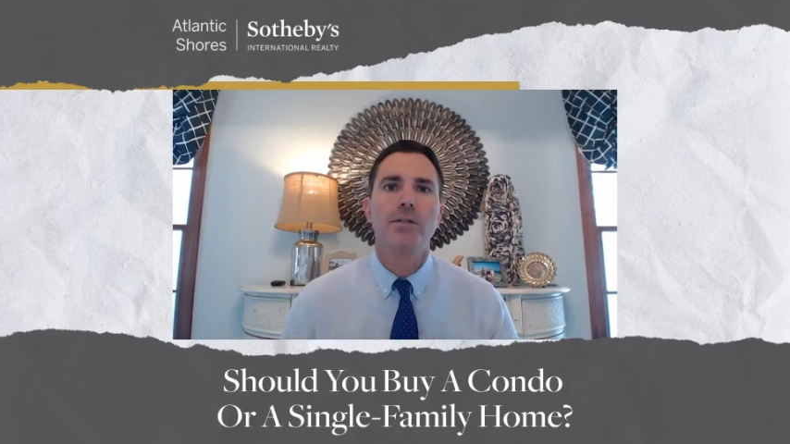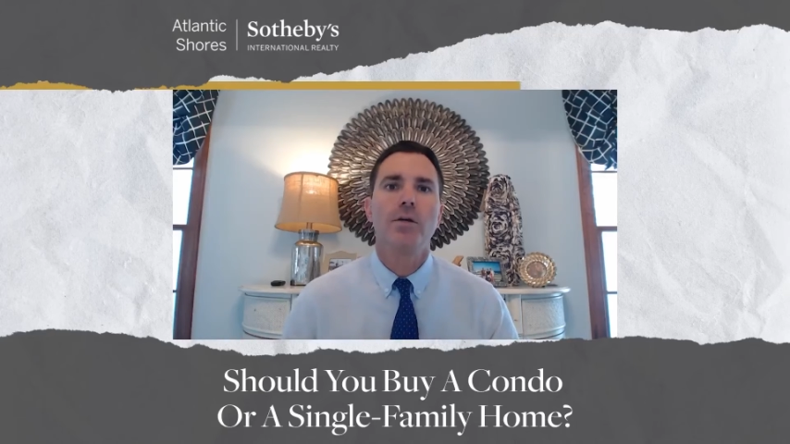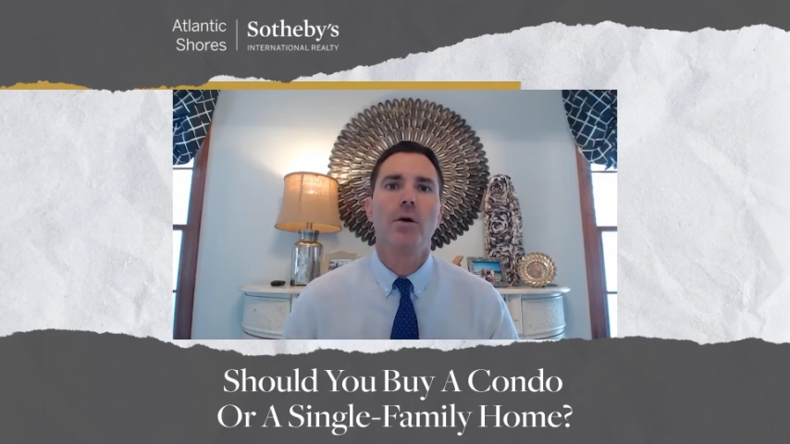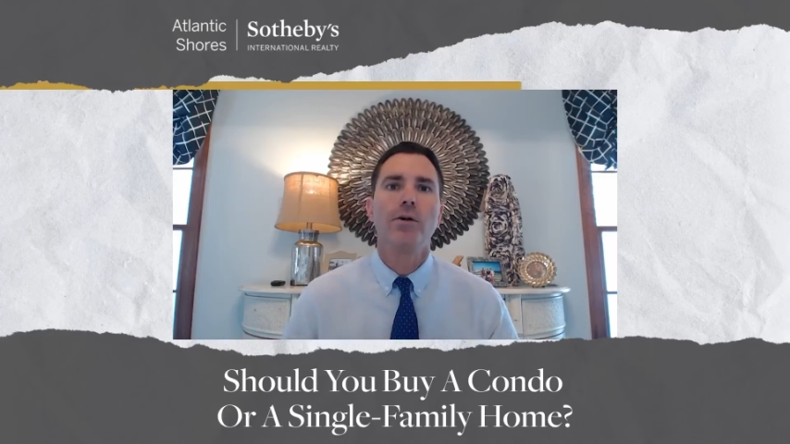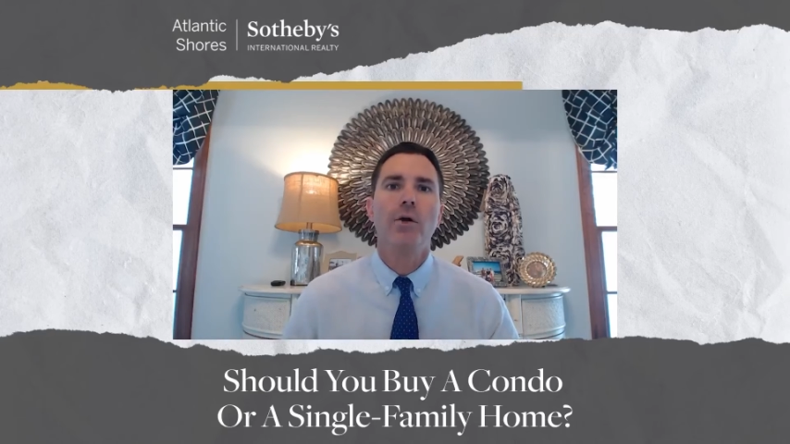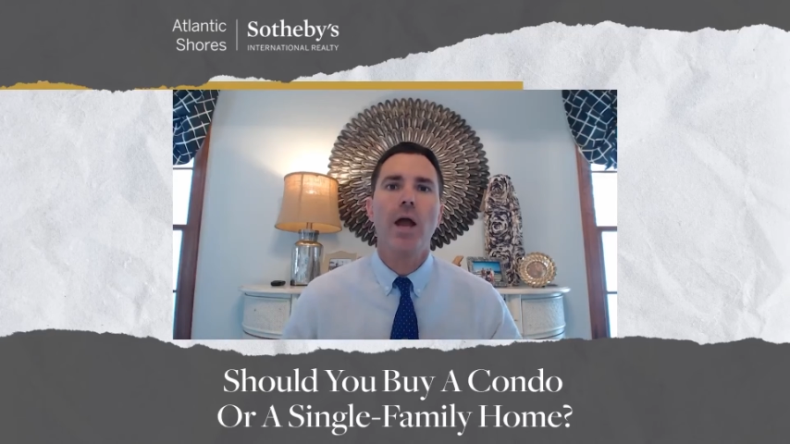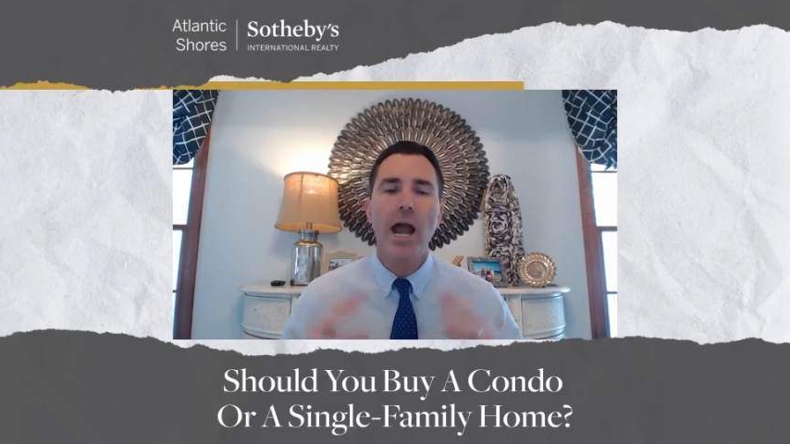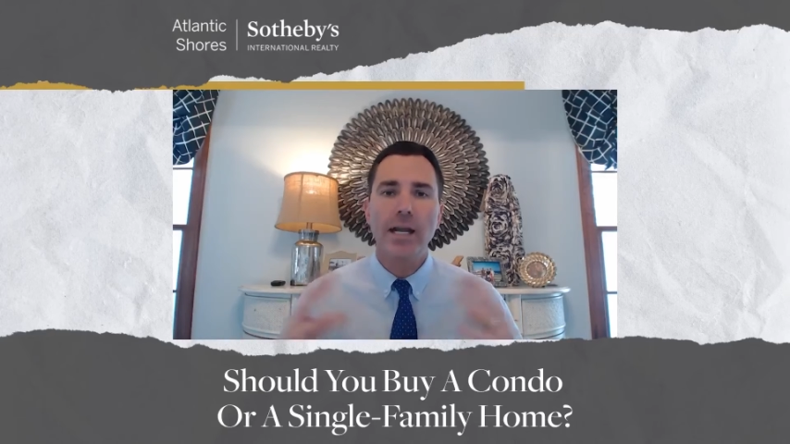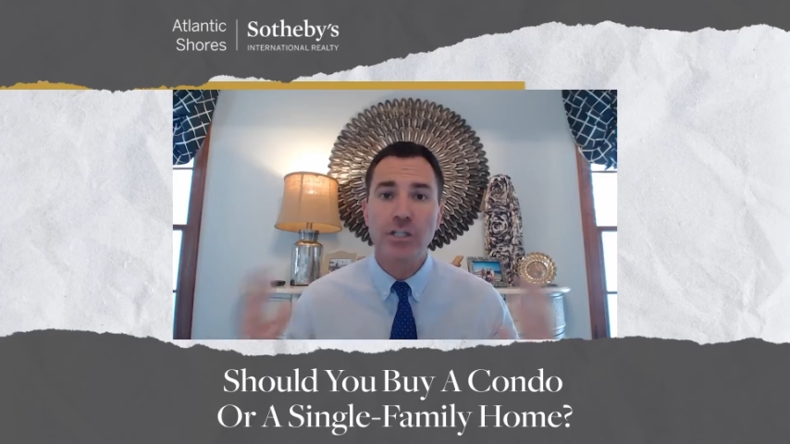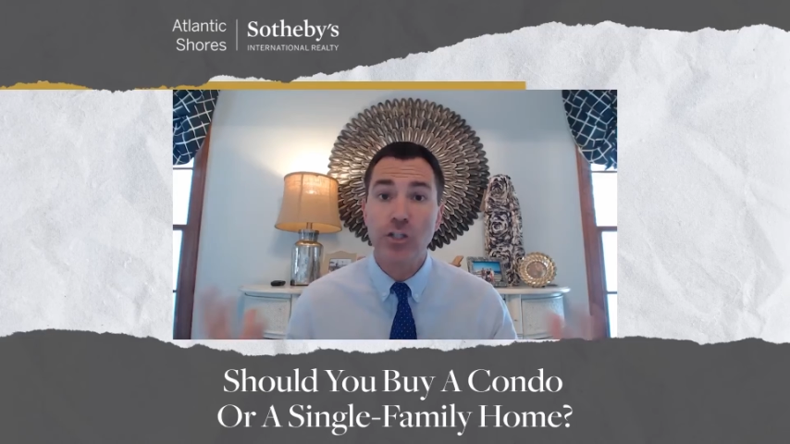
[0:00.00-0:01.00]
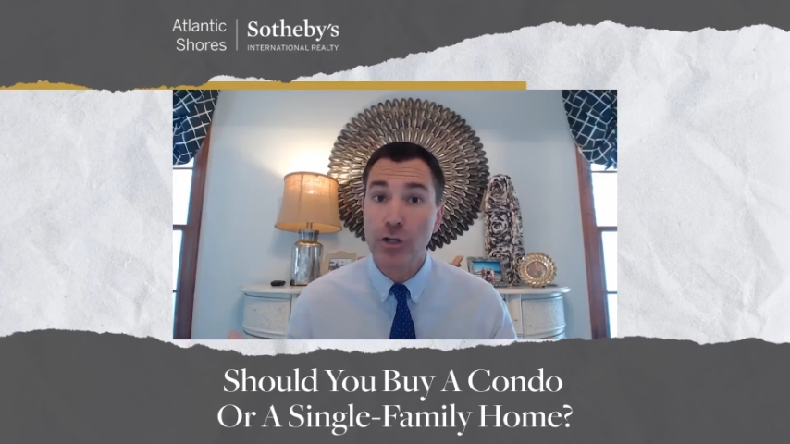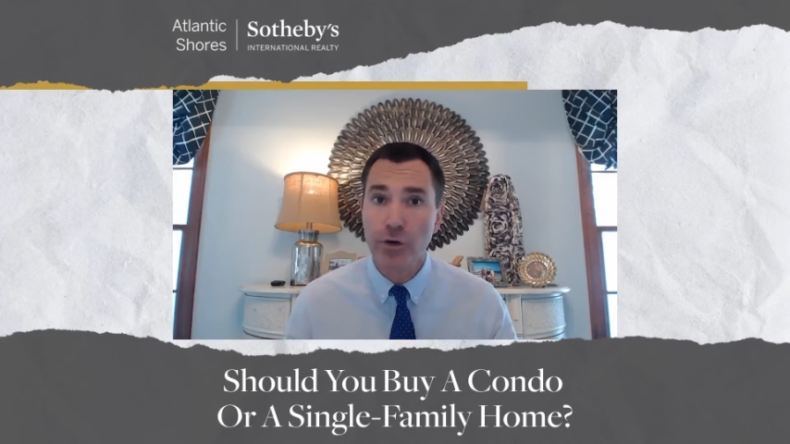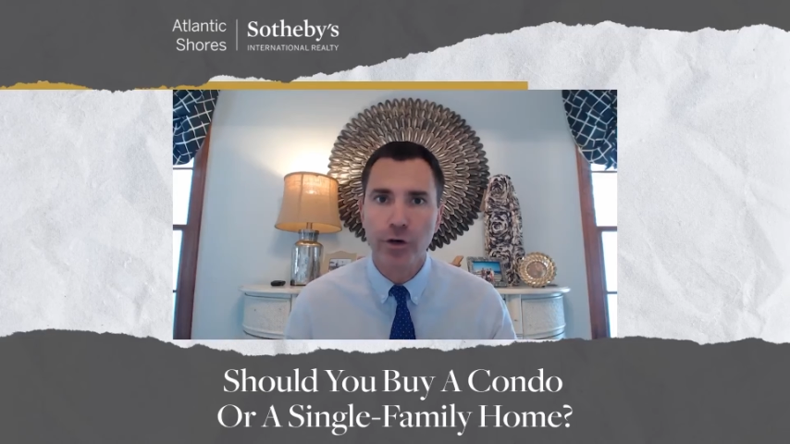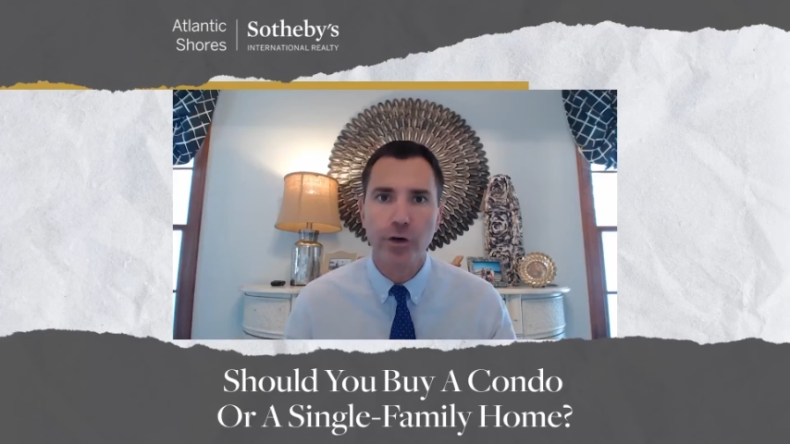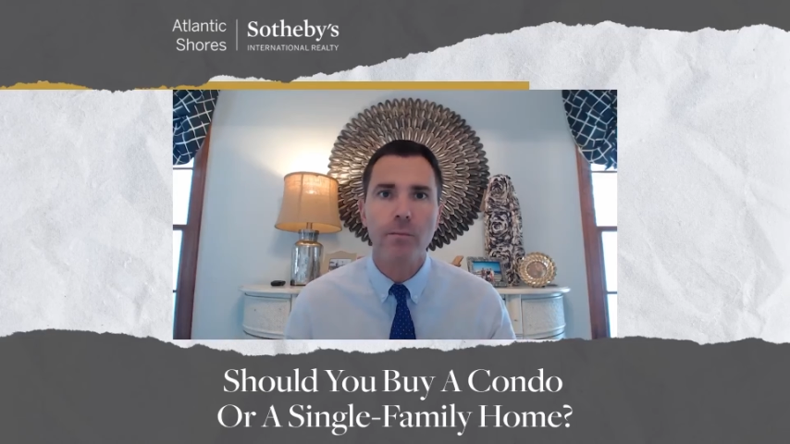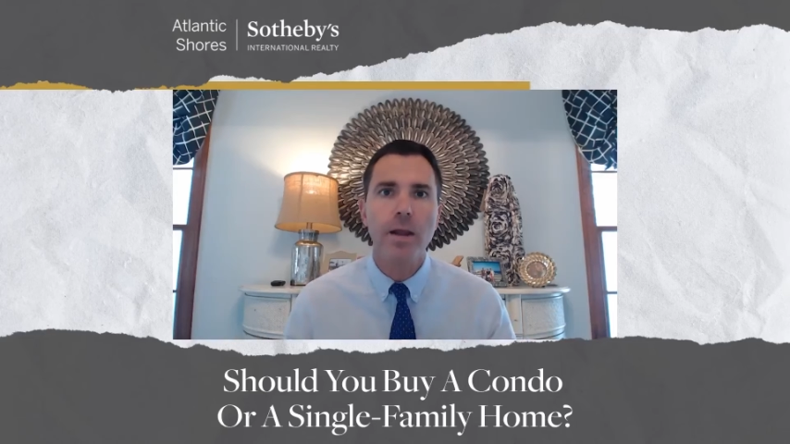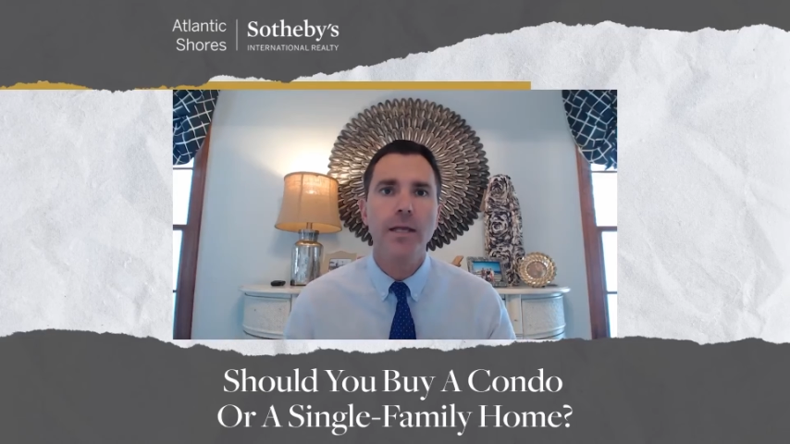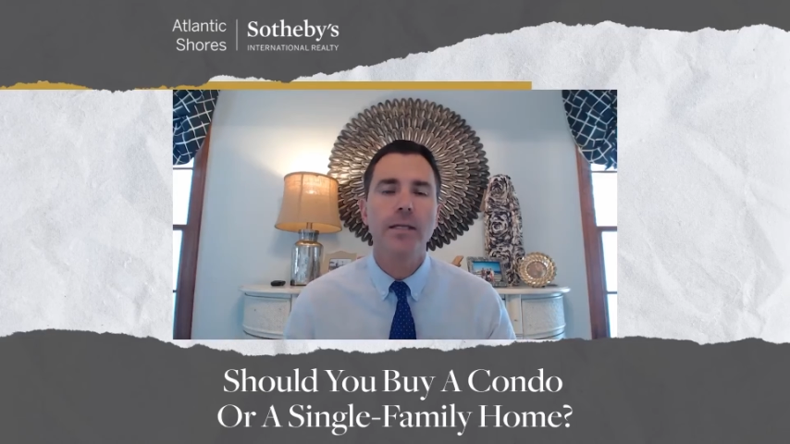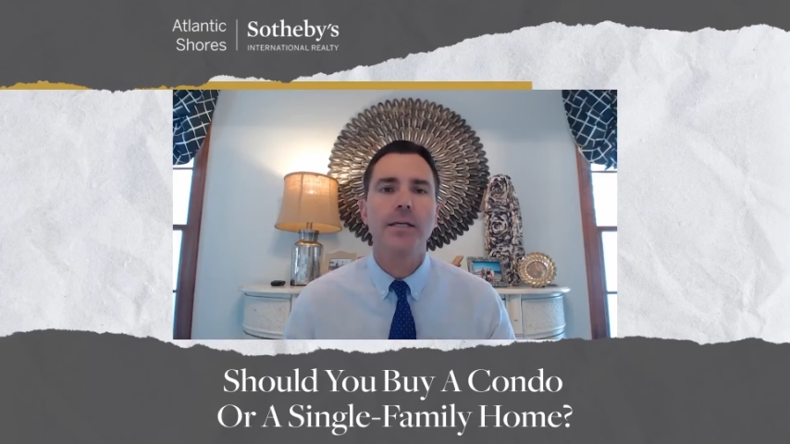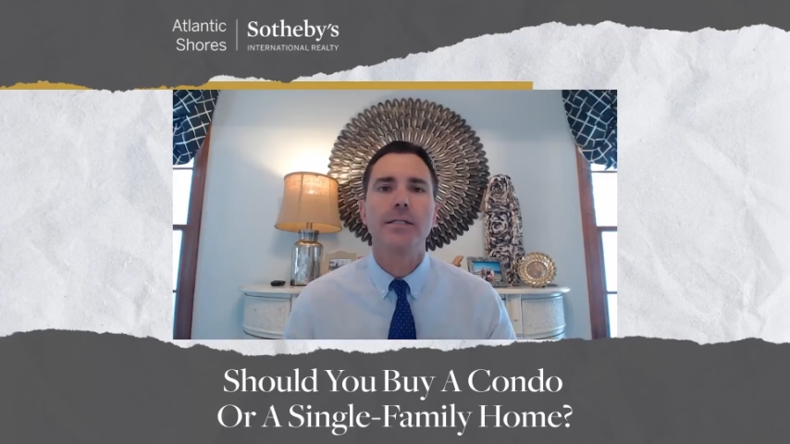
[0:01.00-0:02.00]
So your exterior
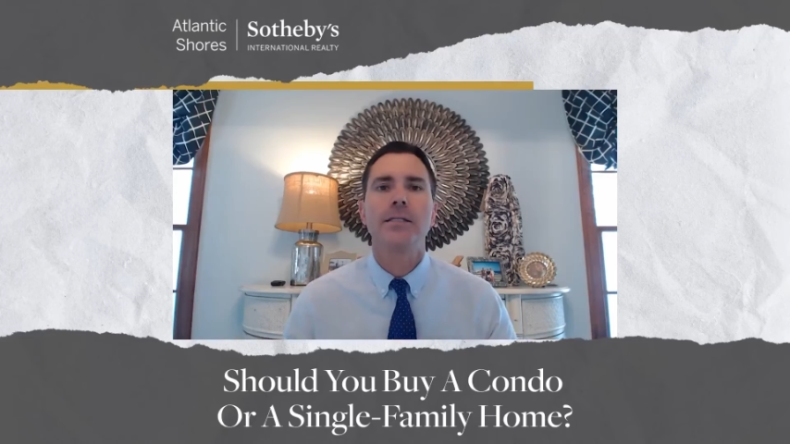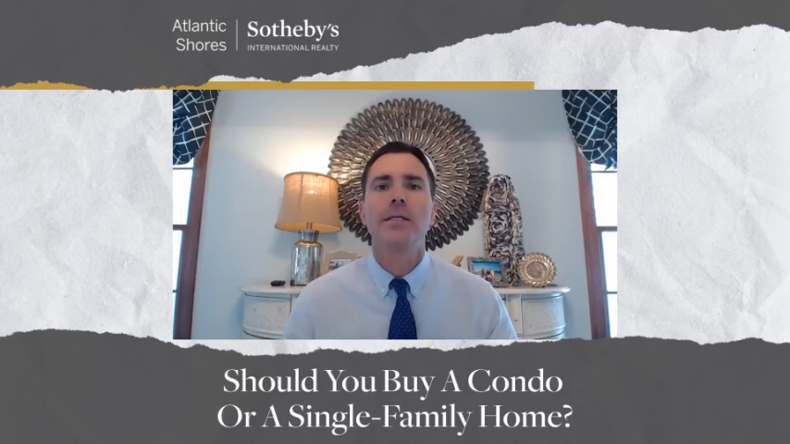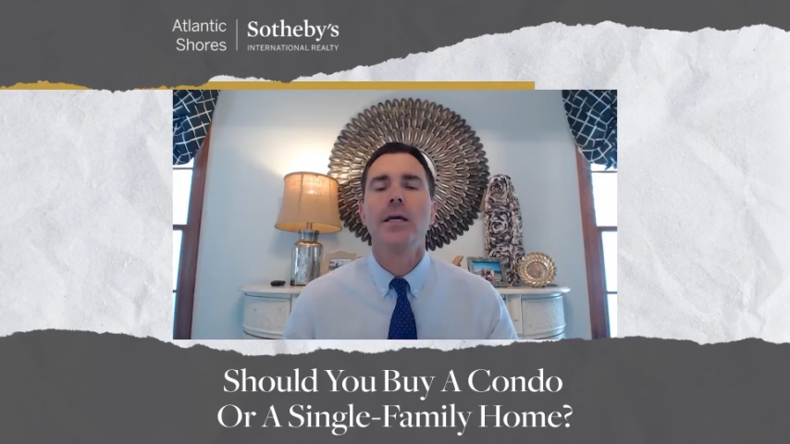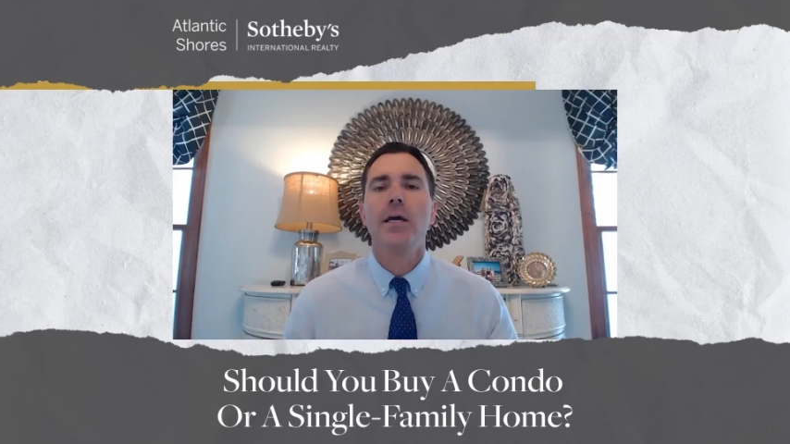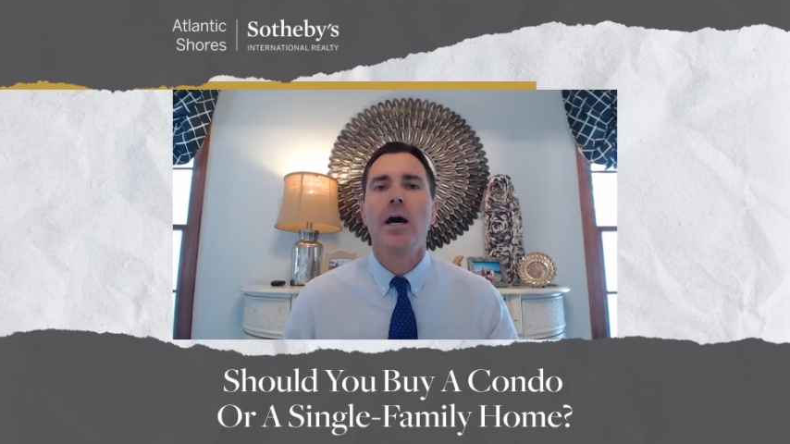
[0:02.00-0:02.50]
maintenance,